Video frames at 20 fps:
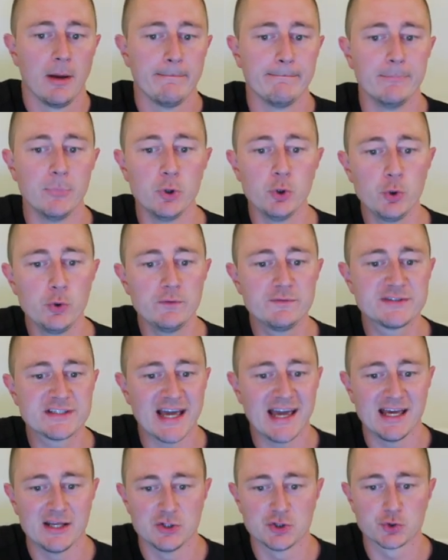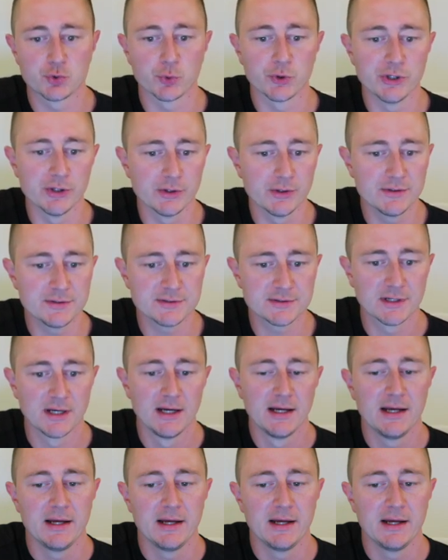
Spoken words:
moves and drills.